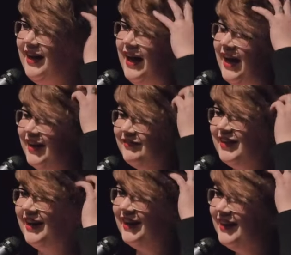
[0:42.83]
I'm,
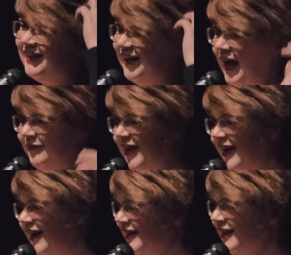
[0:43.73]
uh, I'm
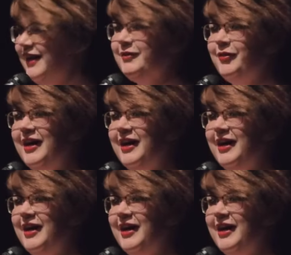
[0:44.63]
Kay. I'm a